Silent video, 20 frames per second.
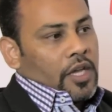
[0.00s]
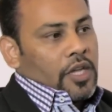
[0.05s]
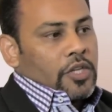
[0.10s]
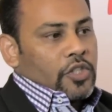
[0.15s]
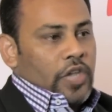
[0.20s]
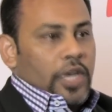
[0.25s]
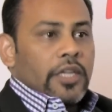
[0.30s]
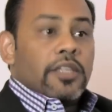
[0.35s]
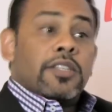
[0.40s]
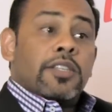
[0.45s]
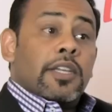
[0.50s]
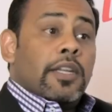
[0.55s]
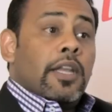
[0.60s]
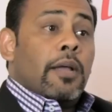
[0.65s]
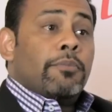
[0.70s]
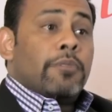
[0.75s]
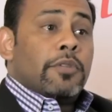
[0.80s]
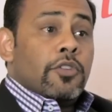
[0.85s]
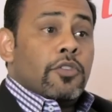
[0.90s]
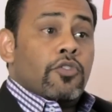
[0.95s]
channels that
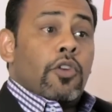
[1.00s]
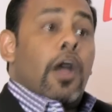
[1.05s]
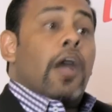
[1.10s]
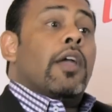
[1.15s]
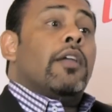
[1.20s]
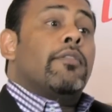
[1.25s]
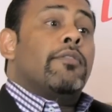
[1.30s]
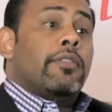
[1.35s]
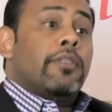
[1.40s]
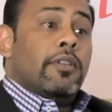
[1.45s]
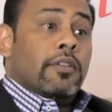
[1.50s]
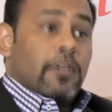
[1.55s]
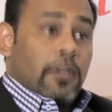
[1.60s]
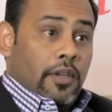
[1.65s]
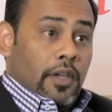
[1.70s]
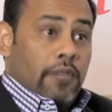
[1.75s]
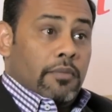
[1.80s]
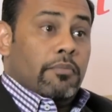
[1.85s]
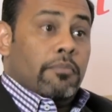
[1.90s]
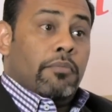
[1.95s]
help to drive
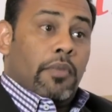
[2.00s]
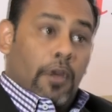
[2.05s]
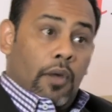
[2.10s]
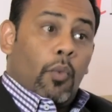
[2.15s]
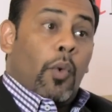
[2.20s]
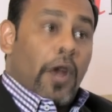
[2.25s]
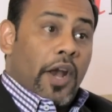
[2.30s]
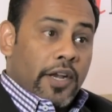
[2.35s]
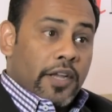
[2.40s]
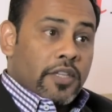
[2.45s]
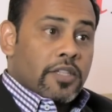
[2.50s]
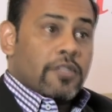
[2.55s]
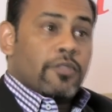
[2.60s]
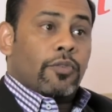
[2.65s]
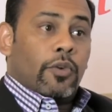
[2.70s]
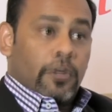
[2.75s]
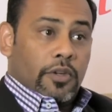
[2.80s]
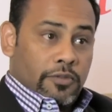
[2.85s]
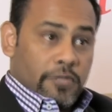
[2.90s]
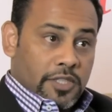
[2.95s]
an awareness
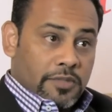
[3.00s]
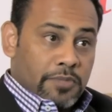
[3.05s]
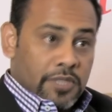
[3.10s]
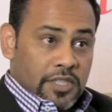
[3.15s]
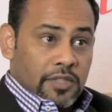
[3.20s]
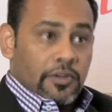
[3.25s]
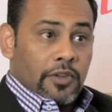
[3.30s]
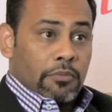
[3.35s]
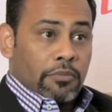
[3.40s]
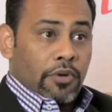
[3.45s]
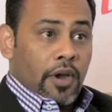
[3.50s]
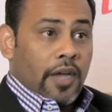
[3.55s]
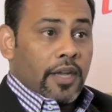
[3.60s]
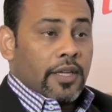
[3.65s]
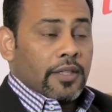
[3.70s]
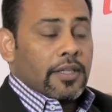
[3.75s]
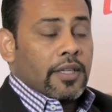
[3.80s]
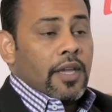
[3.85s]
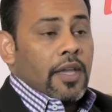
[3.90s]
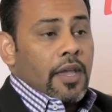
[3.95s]
for a specific
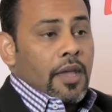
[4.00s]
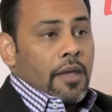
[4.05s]
product